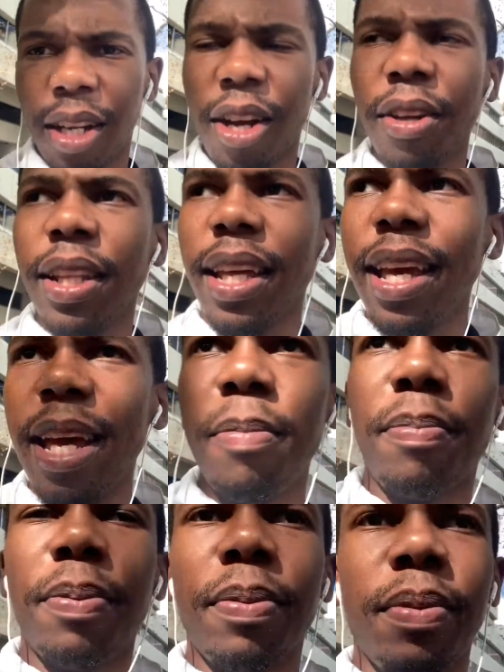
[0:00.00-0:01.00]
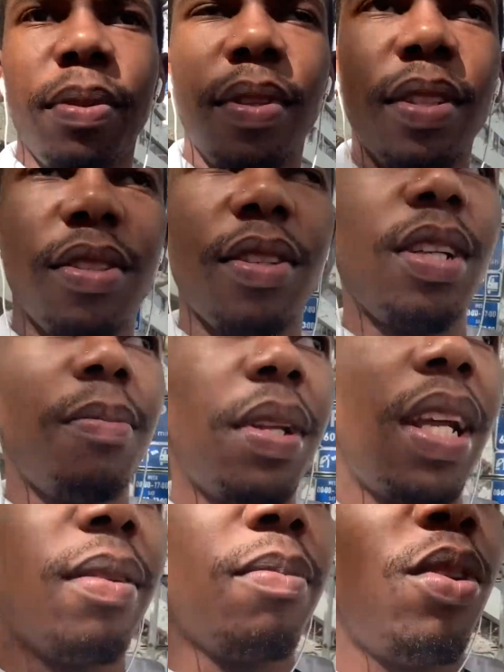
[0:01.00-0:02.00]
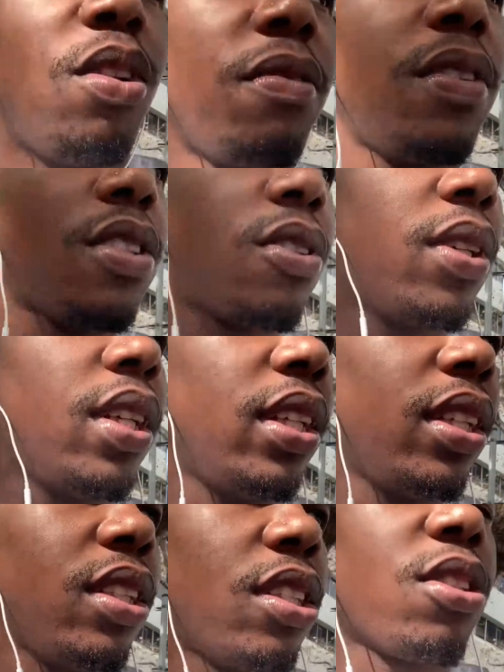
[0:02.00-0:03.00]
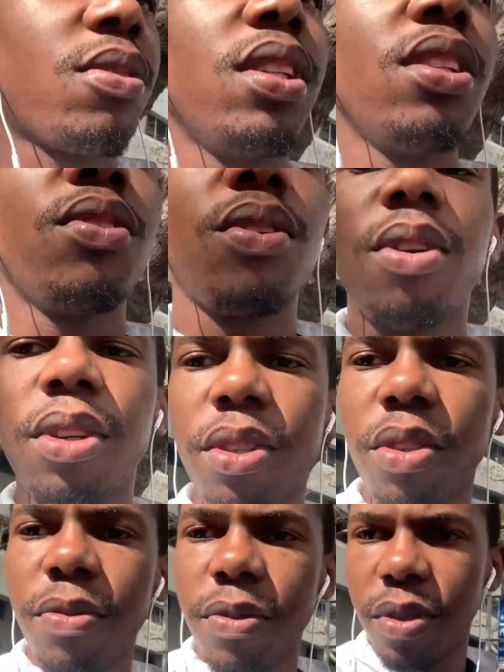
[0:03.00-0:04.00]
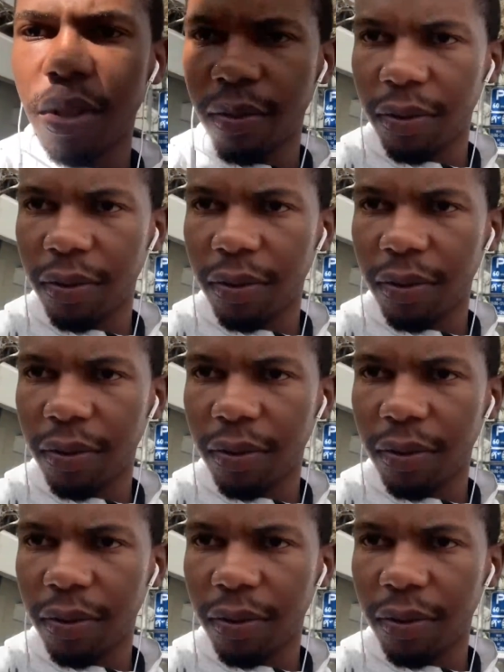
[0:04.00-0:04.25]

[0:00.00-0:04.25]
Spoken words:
on the app. It's going to be like more of a screen recording of